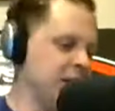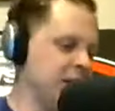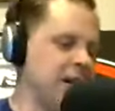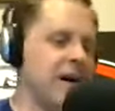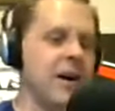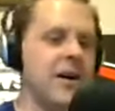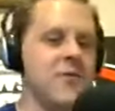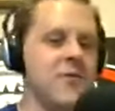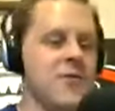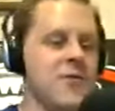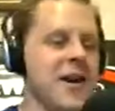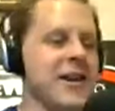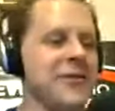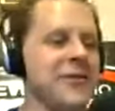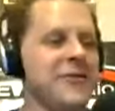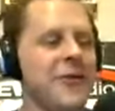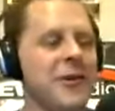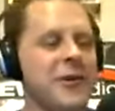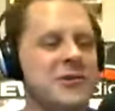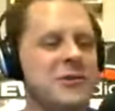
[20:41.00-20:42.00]
Alrighty,
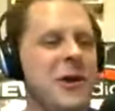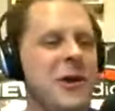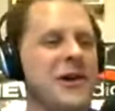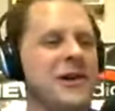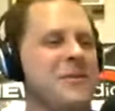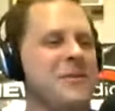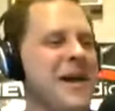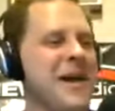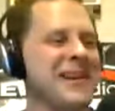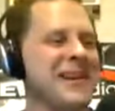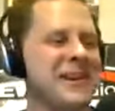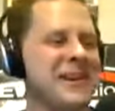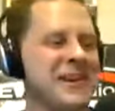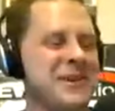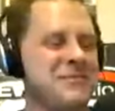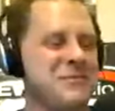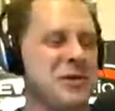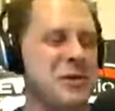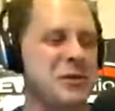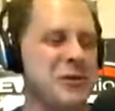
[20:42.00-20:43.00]
folks, welcome back into
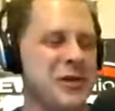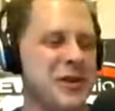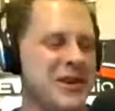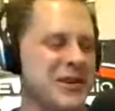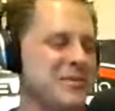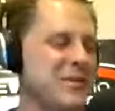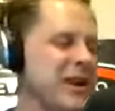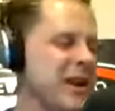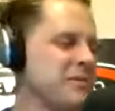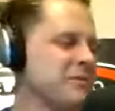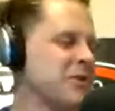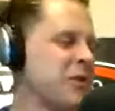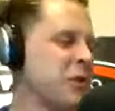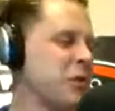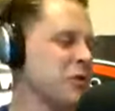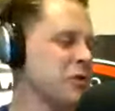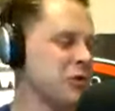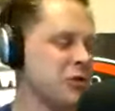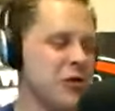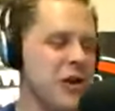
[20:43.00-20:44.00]
Compute This. My name is
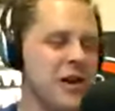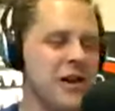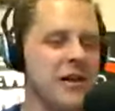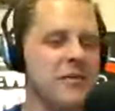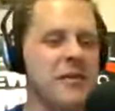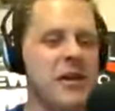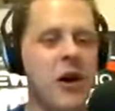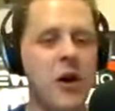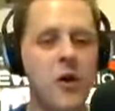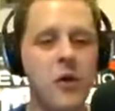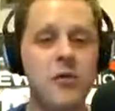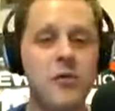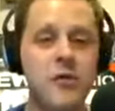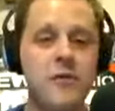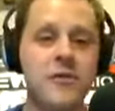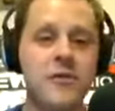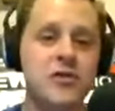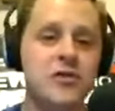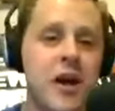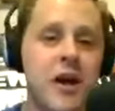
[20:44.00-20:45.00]
Thor Schrock. I'm the owner of
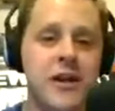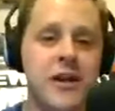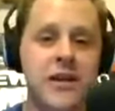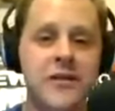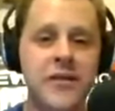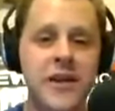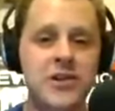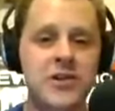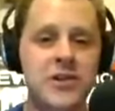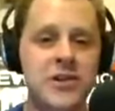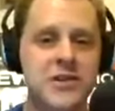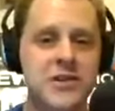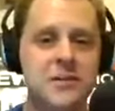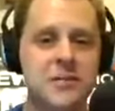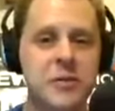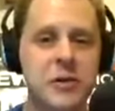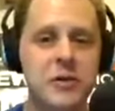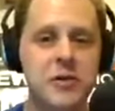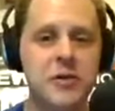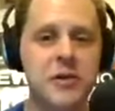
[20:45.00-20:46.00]
the Schrock Innovations
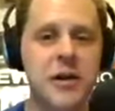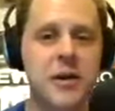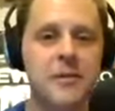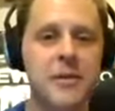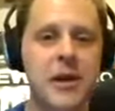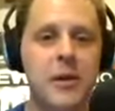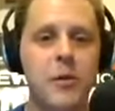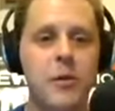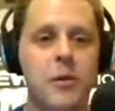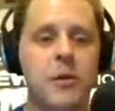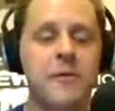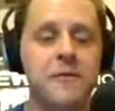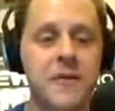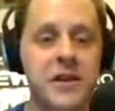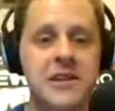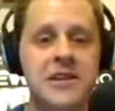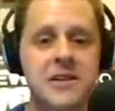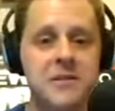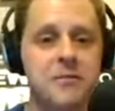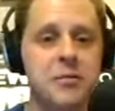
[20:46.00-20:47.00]
Computer Company, where we
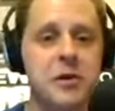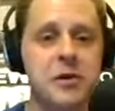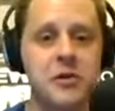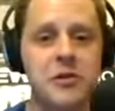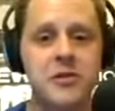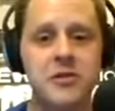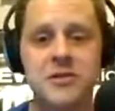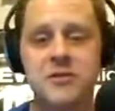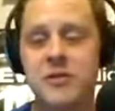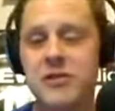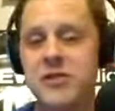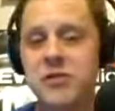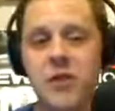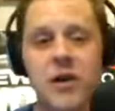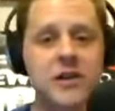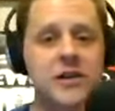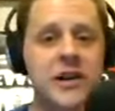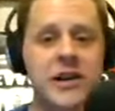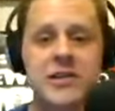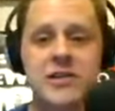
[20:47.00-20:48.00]
fix computers and we do
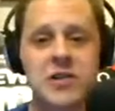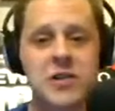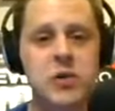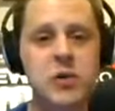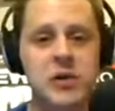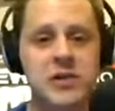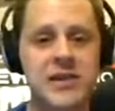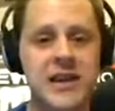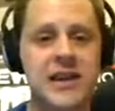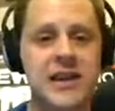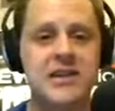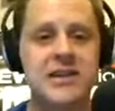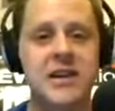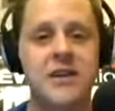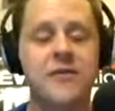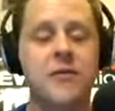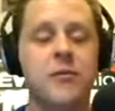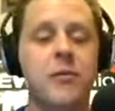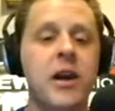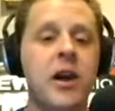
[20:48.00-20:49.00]
all kinds of cool tech
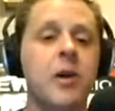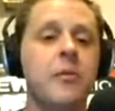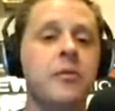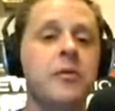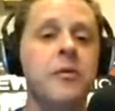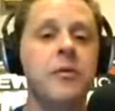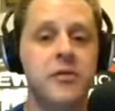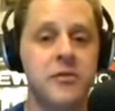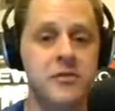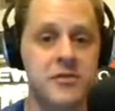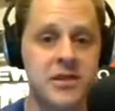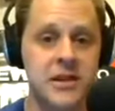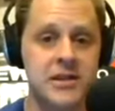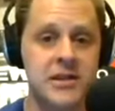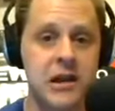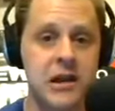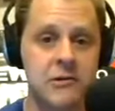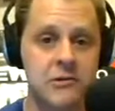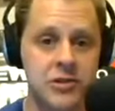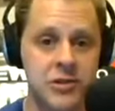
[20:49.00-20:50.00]
stuff and we help you with your
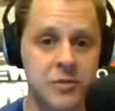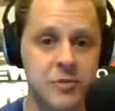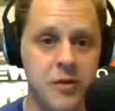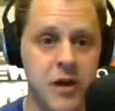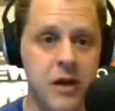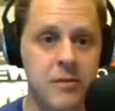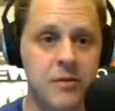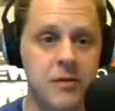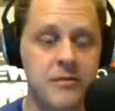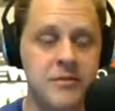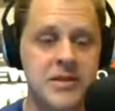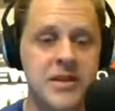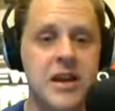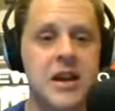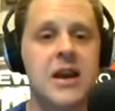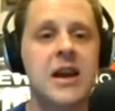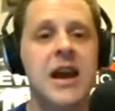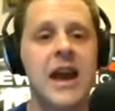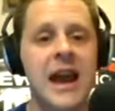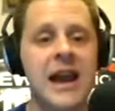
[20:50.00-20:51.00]
technology problems.
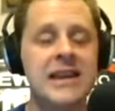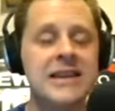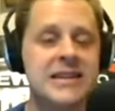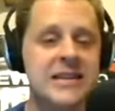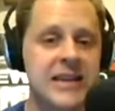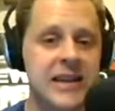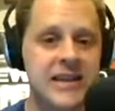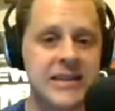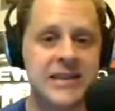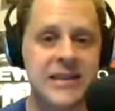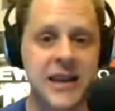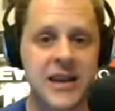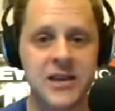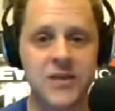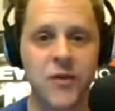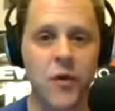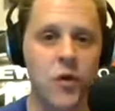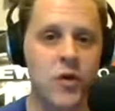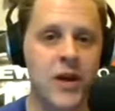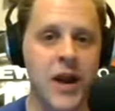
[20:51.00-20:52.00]
866
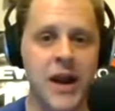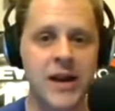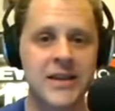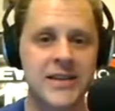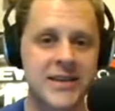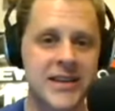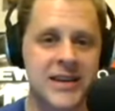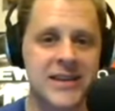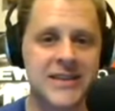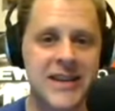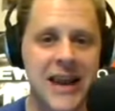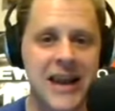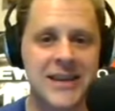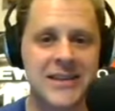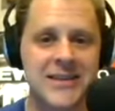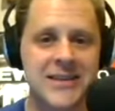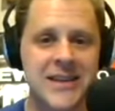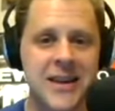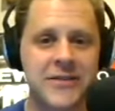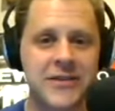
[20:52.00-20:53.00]
496
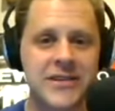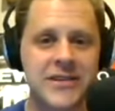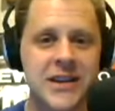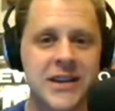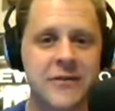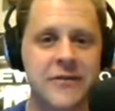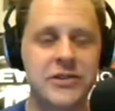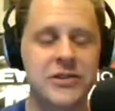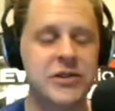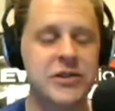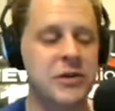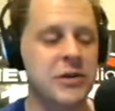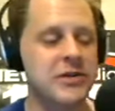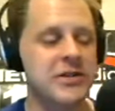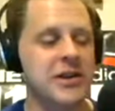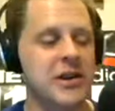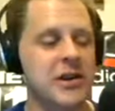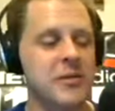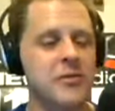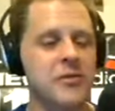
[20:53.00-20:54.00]
8772 is
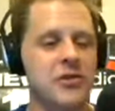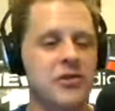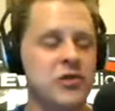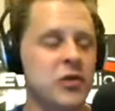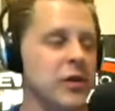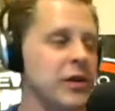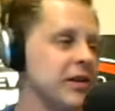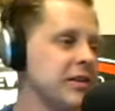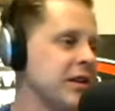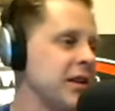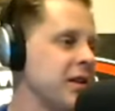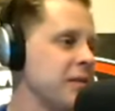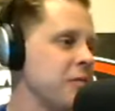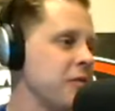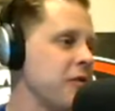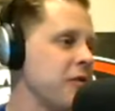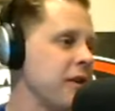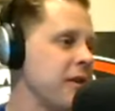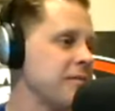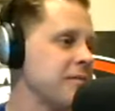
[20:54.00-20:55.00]
the number to join us on the
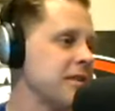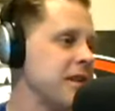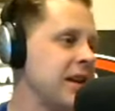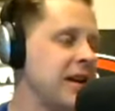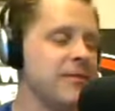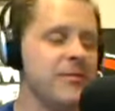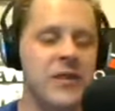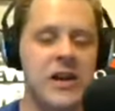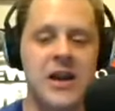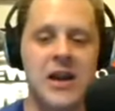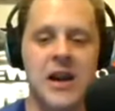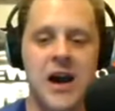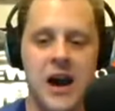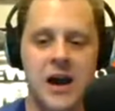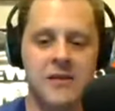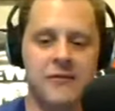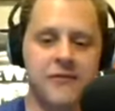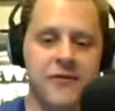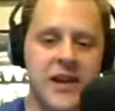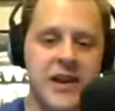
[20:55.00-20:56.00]
program today.
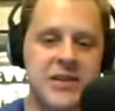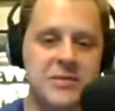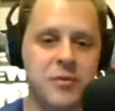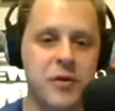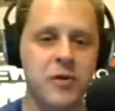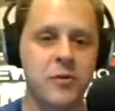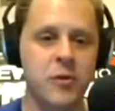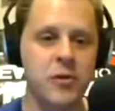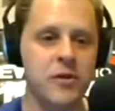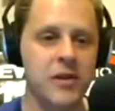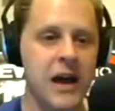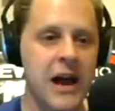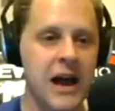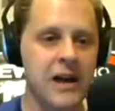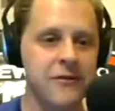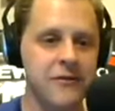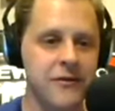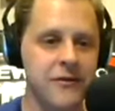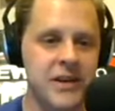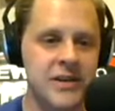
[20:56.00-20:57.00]
On Facebook, we're
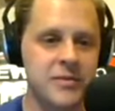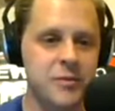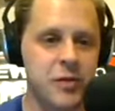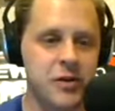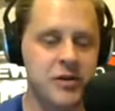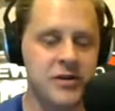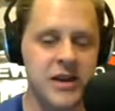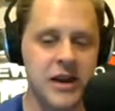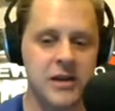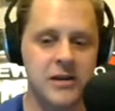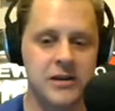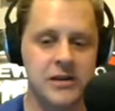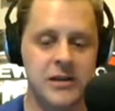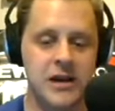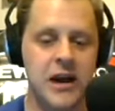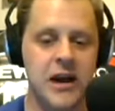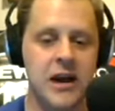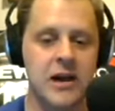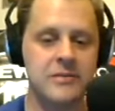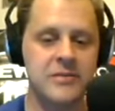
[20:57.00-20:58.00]
live,
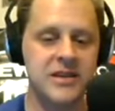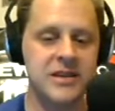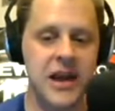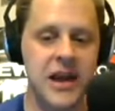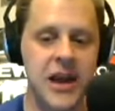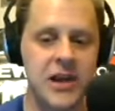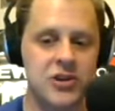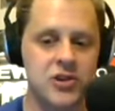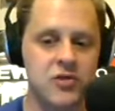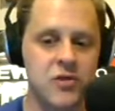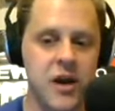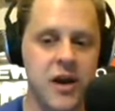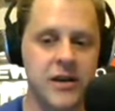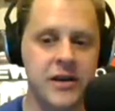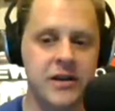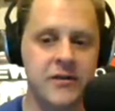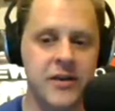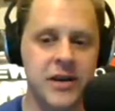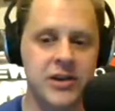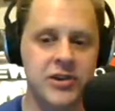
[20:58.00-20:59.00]
facebook.com slash Schrock
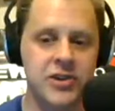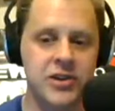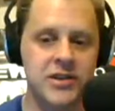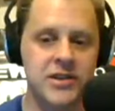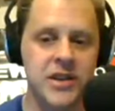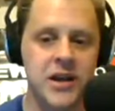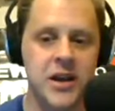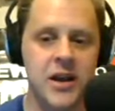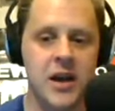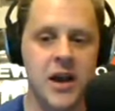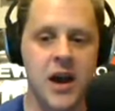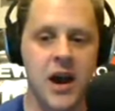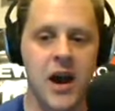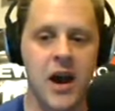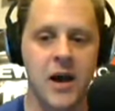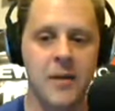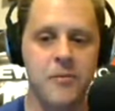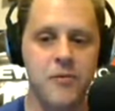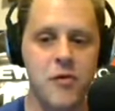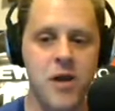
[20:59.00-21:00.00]
Innovations.
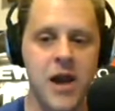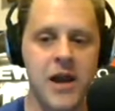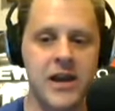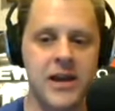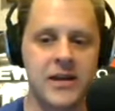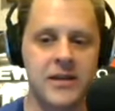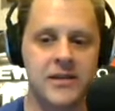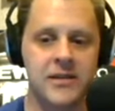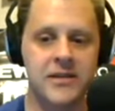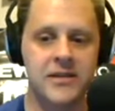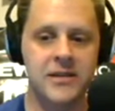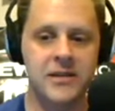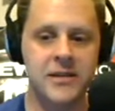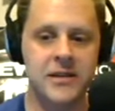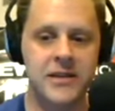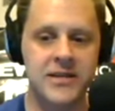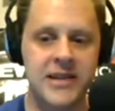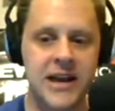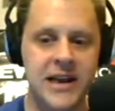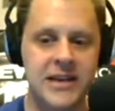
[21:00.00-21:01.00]
Uh, Brian
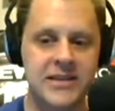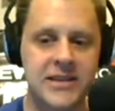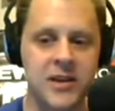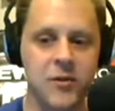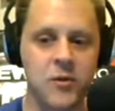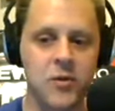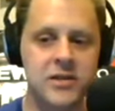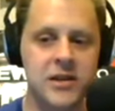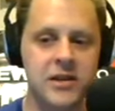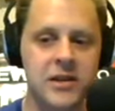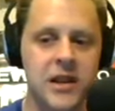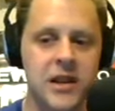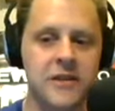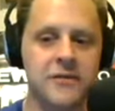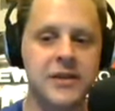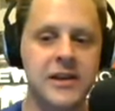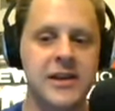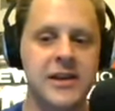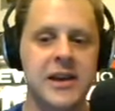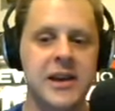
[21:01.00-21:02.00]
is asking Would the
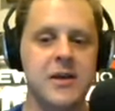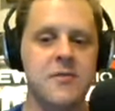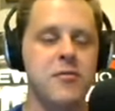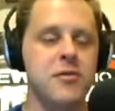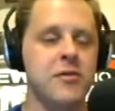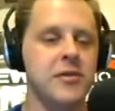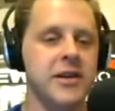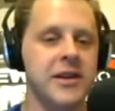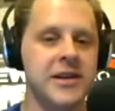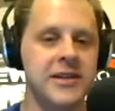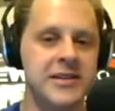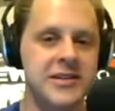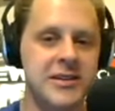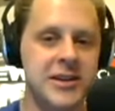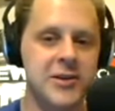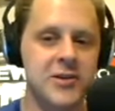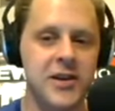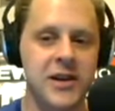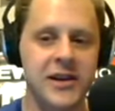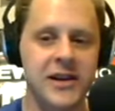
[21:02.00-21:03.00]
lovely Kimberly
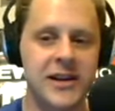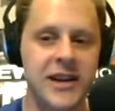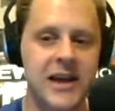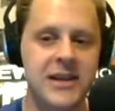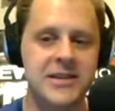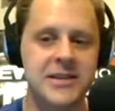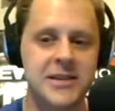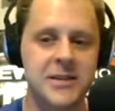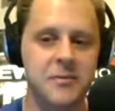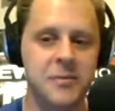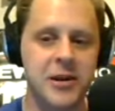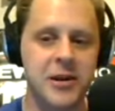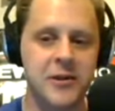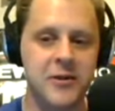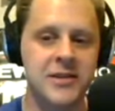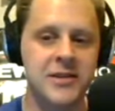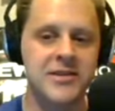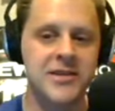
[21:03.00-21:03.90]
consider a guest appearance